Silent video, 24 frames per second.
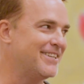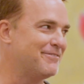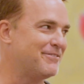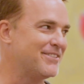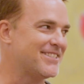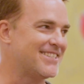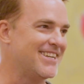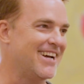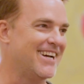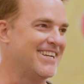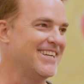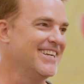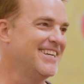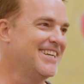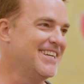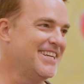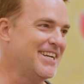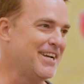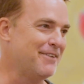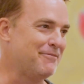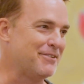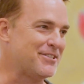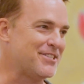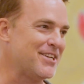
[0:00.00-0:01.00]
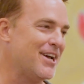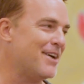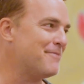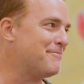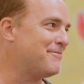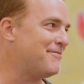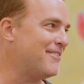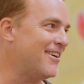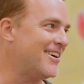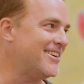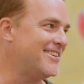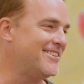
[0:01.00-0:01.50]
it if it's not
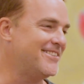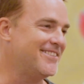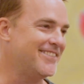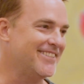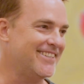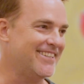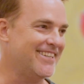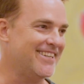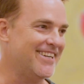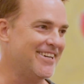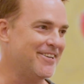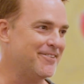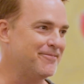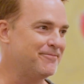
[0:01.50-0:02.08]
fun, you know?